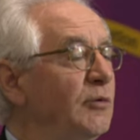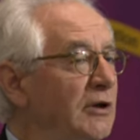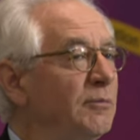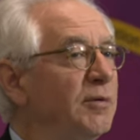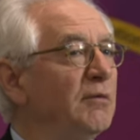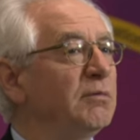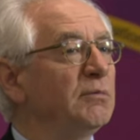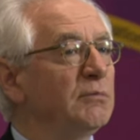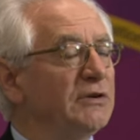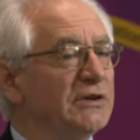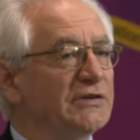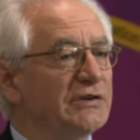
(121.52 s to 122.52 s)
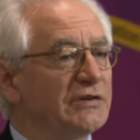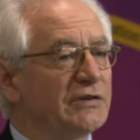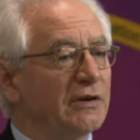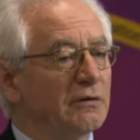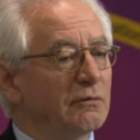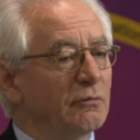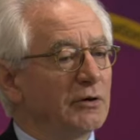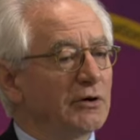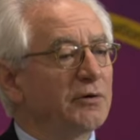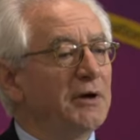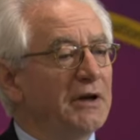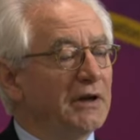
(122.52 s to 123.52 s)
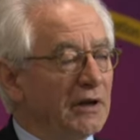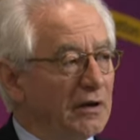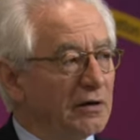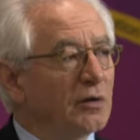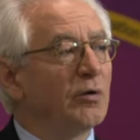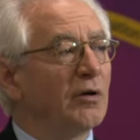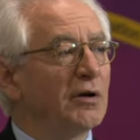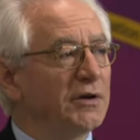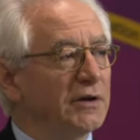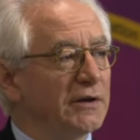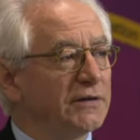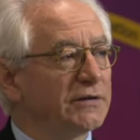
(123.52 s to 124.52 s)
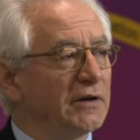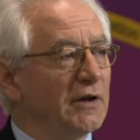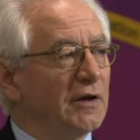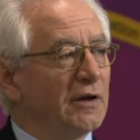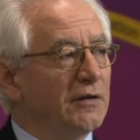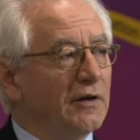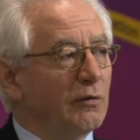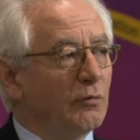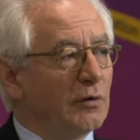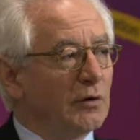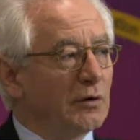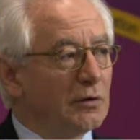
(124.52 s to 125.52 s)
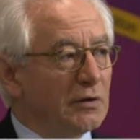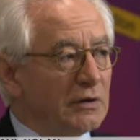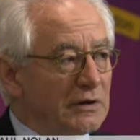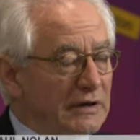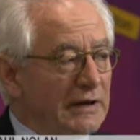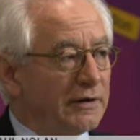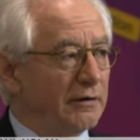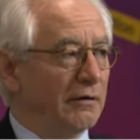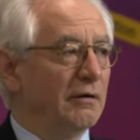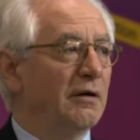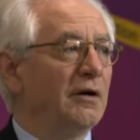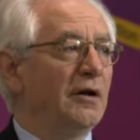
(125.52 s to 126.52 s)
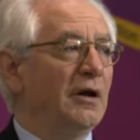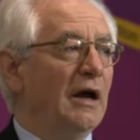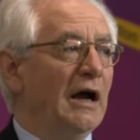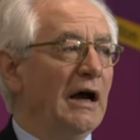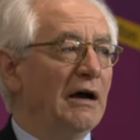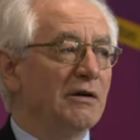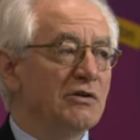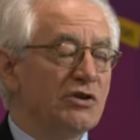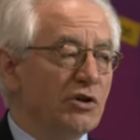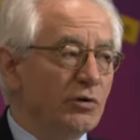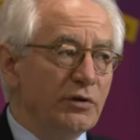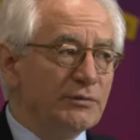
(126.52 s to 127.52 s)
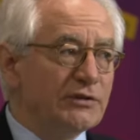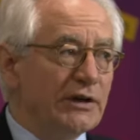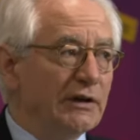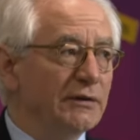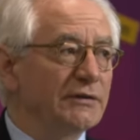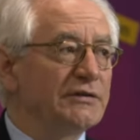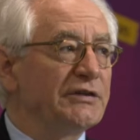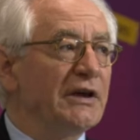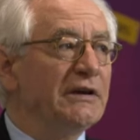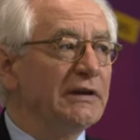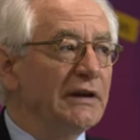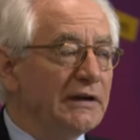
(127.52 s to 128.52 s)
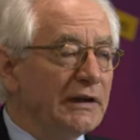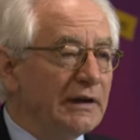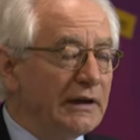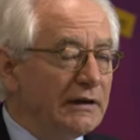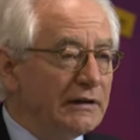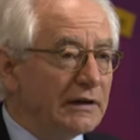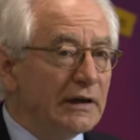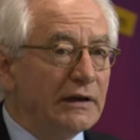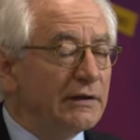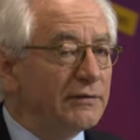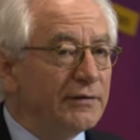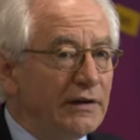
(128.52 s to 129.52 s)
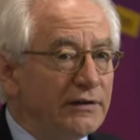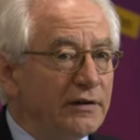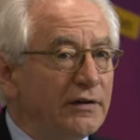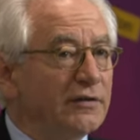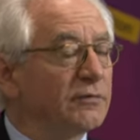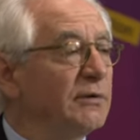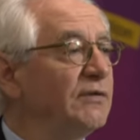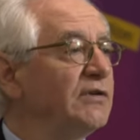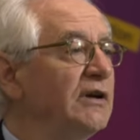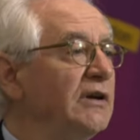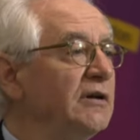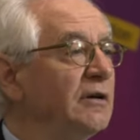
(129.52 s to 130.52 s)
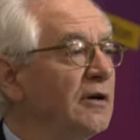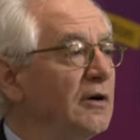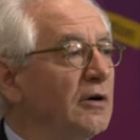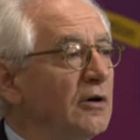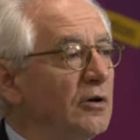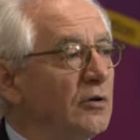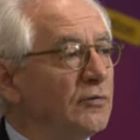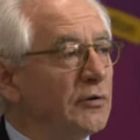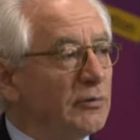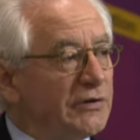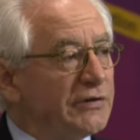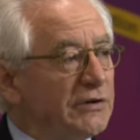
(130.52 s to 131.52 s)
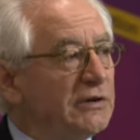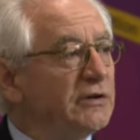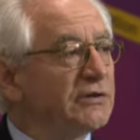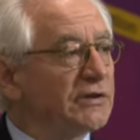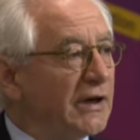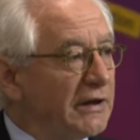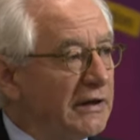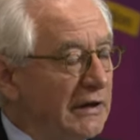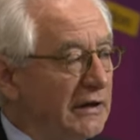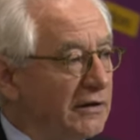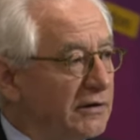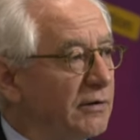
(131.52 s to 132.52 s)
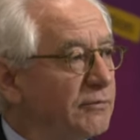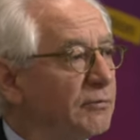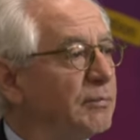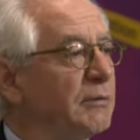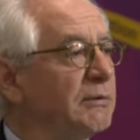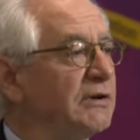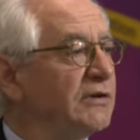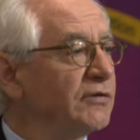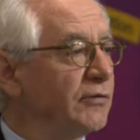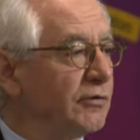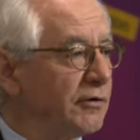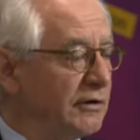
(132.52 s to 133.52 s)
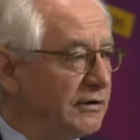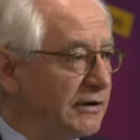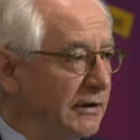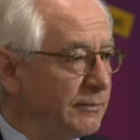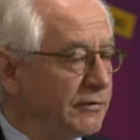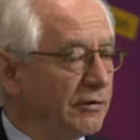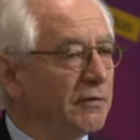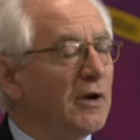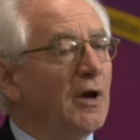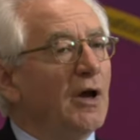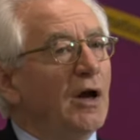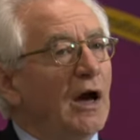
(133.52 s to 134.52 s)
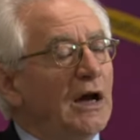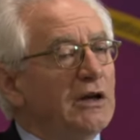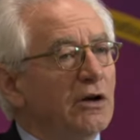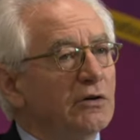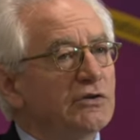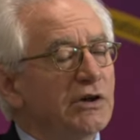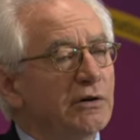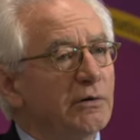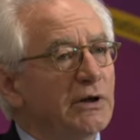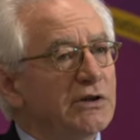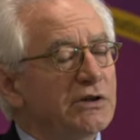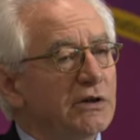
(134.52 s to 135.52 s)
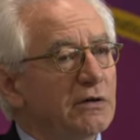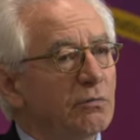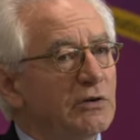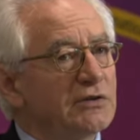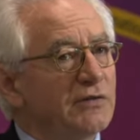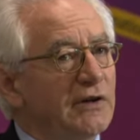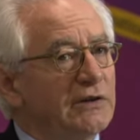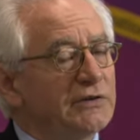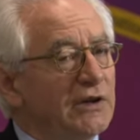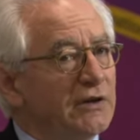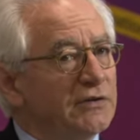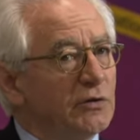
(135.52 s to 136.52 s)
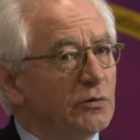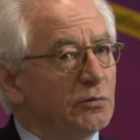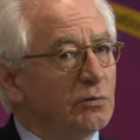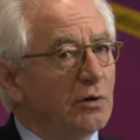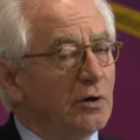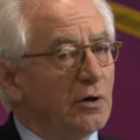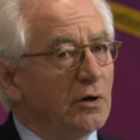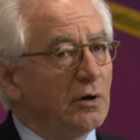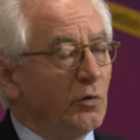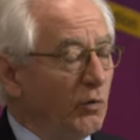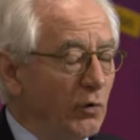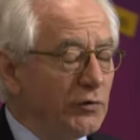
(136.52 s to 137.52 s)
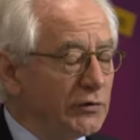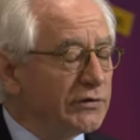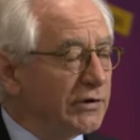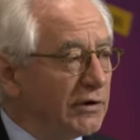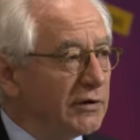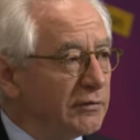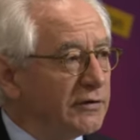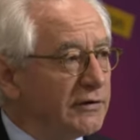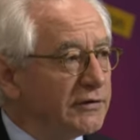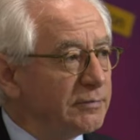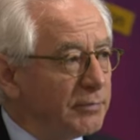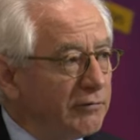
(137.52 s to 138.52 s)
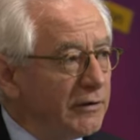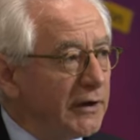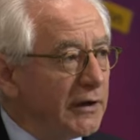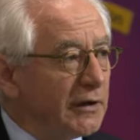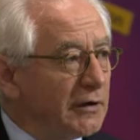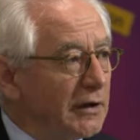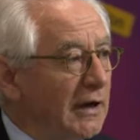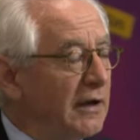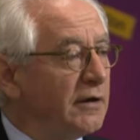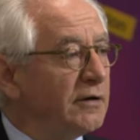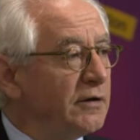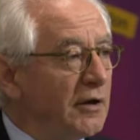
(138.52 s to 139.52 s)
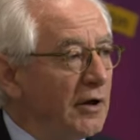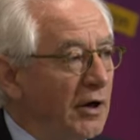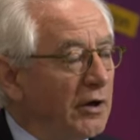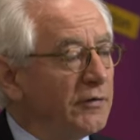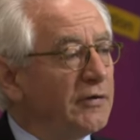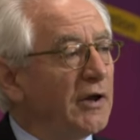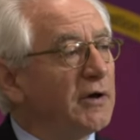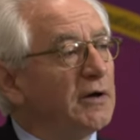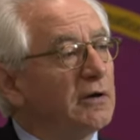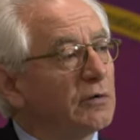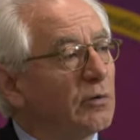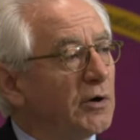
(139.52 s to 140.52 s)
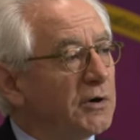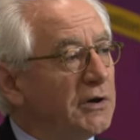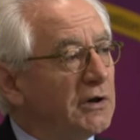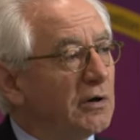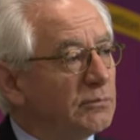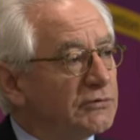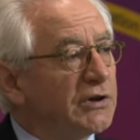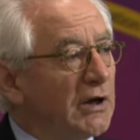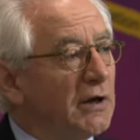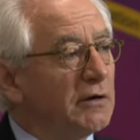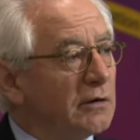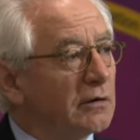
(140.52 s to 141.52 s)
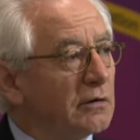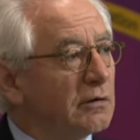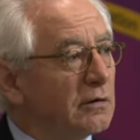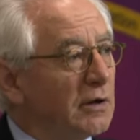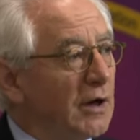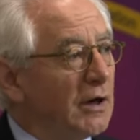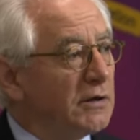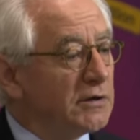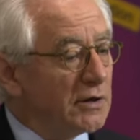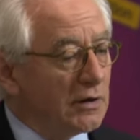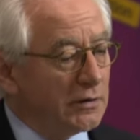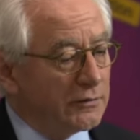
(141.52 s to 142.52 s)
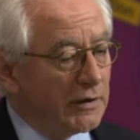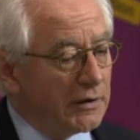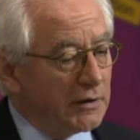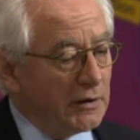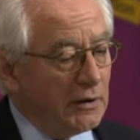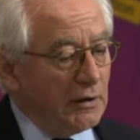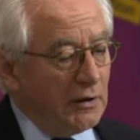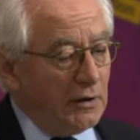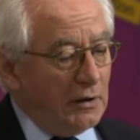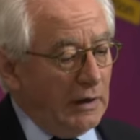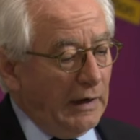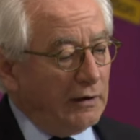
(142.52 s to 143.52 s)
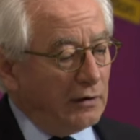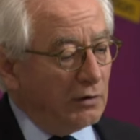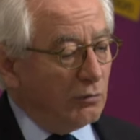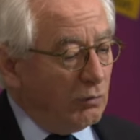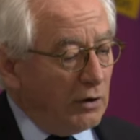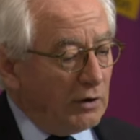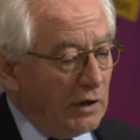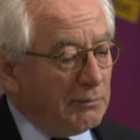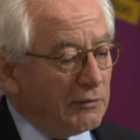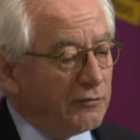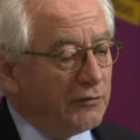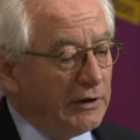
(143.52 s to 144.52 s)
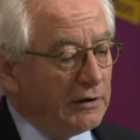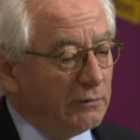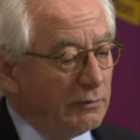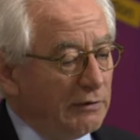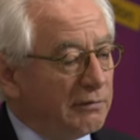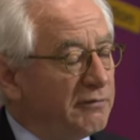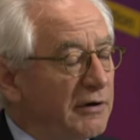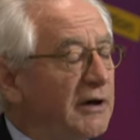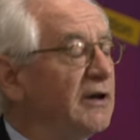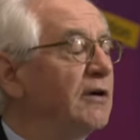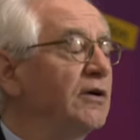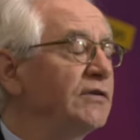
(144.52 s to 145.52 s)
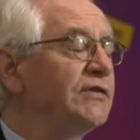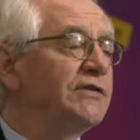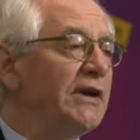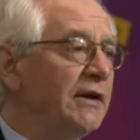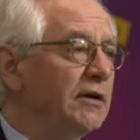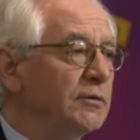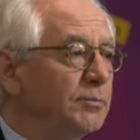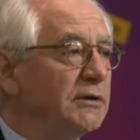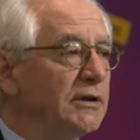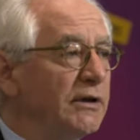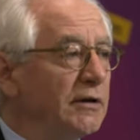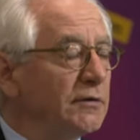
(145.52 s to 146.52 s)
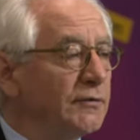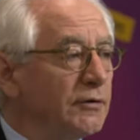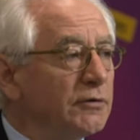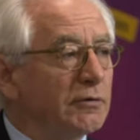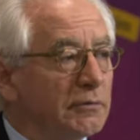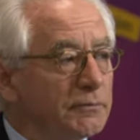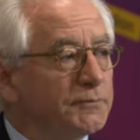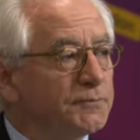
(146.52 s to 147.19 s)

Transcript: real problem with this is that we're creating inequalities that will later show themselves in the kind of incidents we've seen over recent years, i.e. in terms of public disorder, in terms of a young generation which feels it has no roots out of its poverty. And out of that inequality comes anger. And out of that anger, well, I'm afraid we have a very unsettled political future.